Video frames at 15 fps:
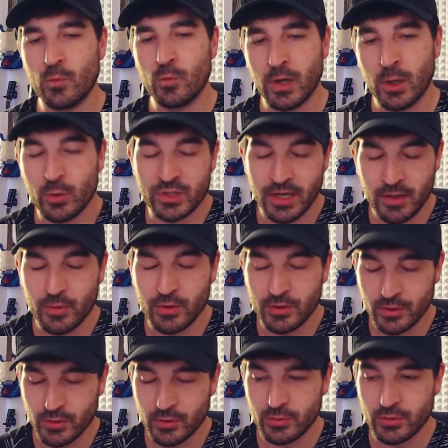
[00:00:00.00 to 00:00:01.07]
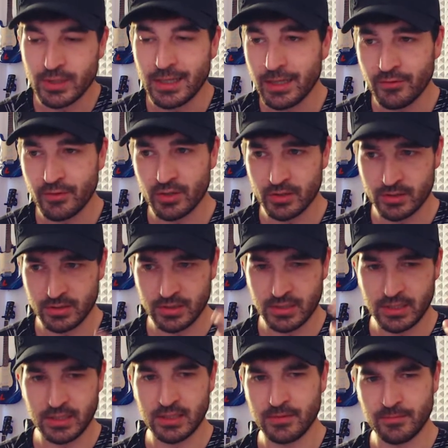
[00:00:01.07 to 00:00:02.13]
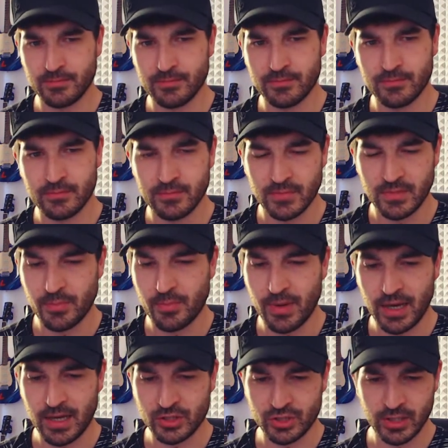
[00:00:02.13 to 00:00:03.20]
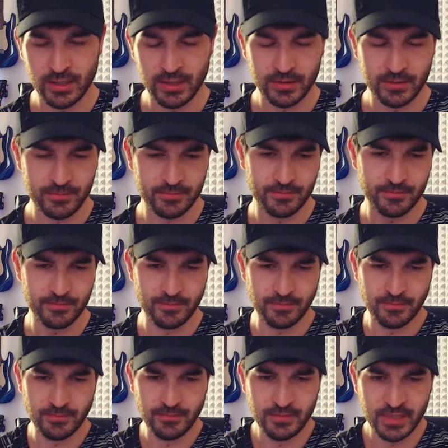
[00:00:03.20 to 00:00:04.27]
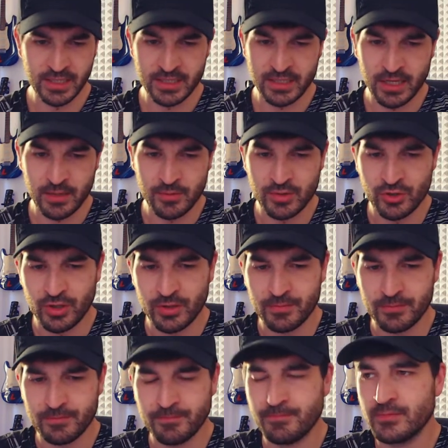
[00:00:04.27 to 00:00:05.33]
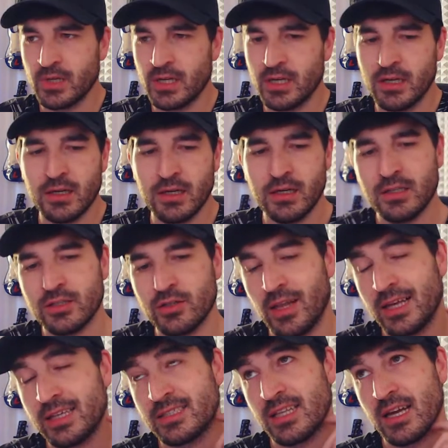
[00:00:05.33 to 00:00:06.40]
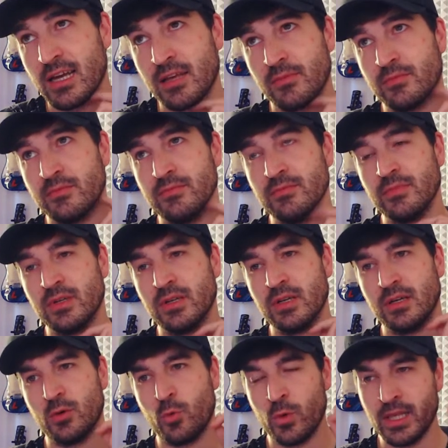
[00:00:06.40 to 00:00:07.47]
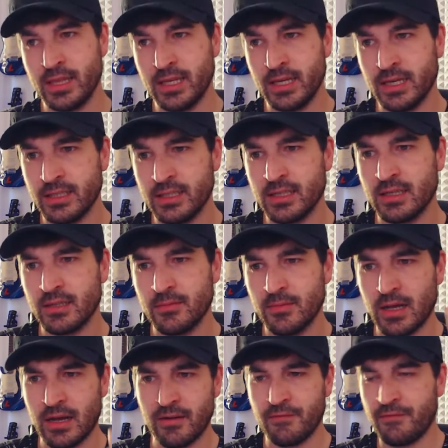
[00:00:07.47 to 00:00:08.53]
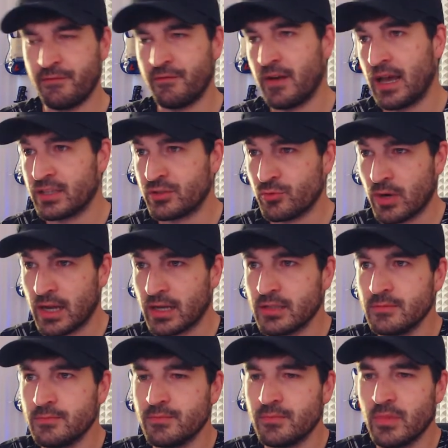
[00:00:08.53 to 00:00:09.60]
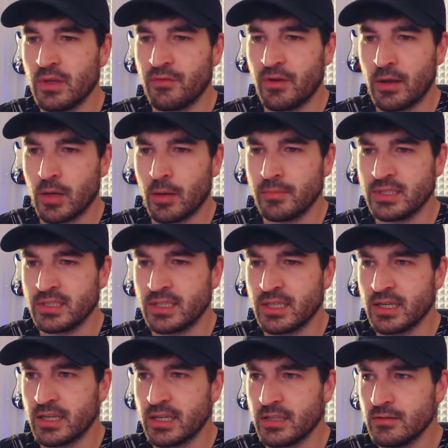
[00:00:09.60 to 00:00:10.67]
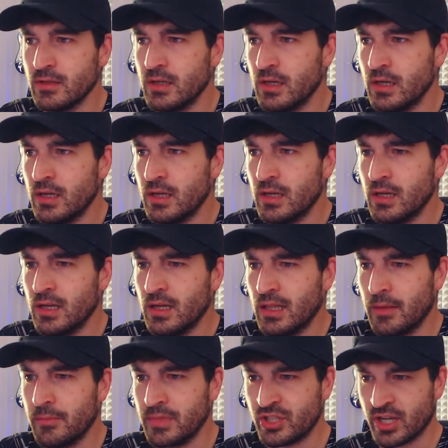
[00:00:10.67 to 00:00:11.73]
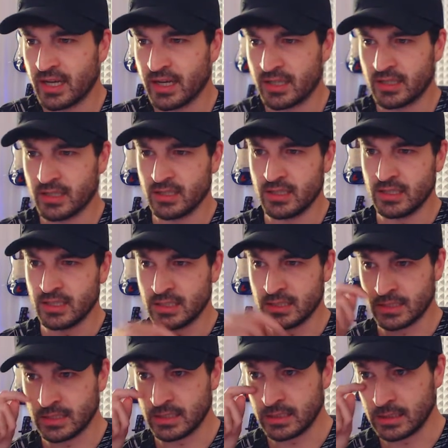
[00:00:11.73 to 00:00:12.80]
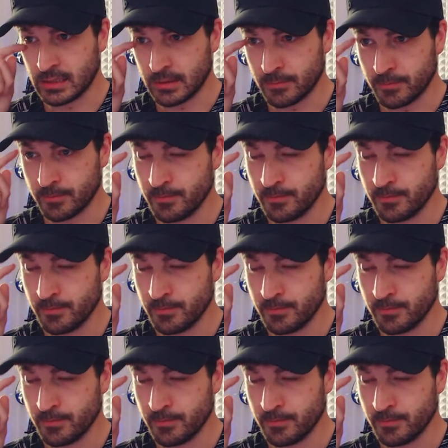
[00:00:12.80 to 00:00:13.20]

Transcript: wasn't able to deliver the patch in the same stream. So last time we did a fat wreck, if I'm not mistaken. Let me check in the